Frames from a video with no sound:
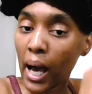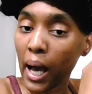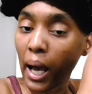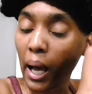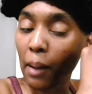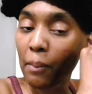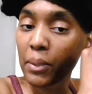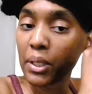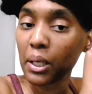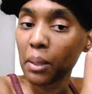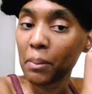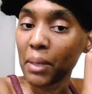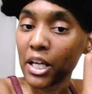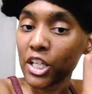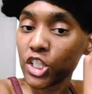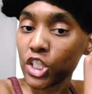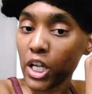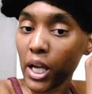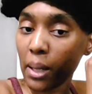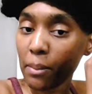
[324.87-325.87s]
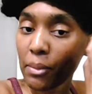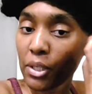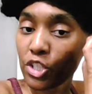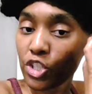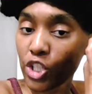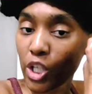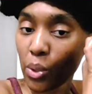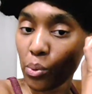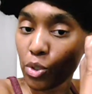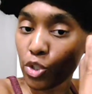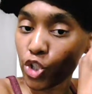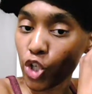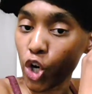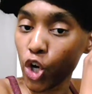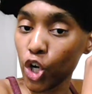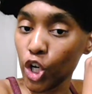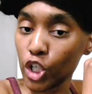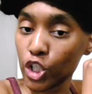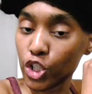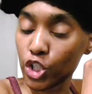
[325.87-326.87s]
I mean, imagine how much they would
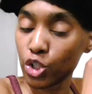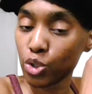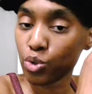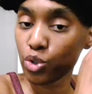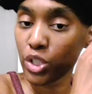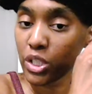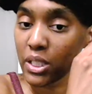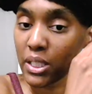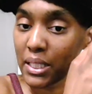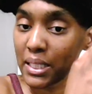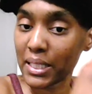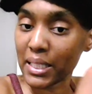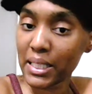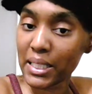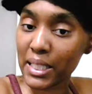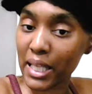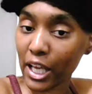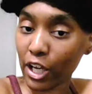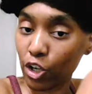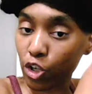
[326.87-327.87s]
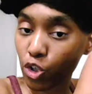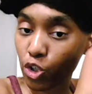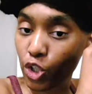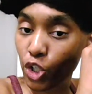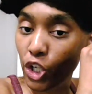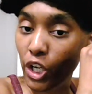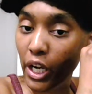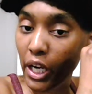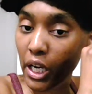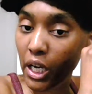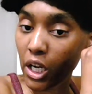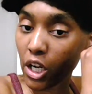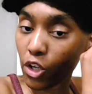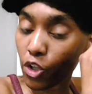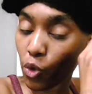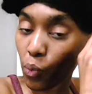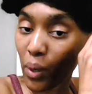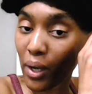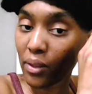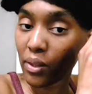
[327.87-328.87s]
charge you just to detangle your hair
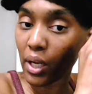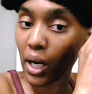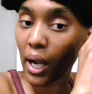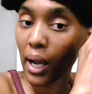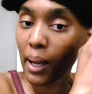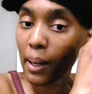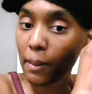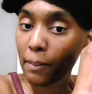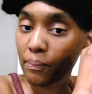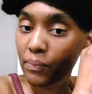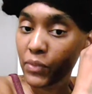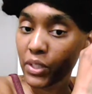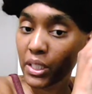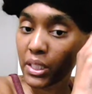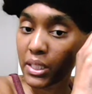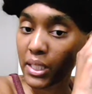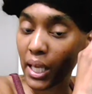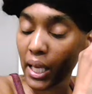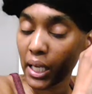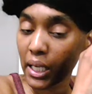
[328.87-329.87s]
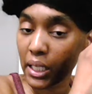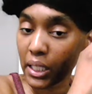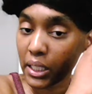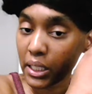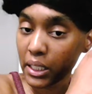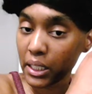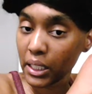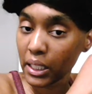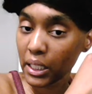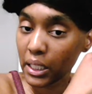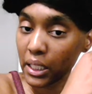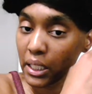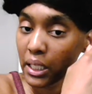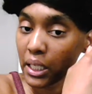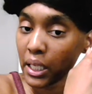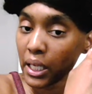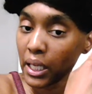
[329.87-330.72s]
the way that I'm detangling it.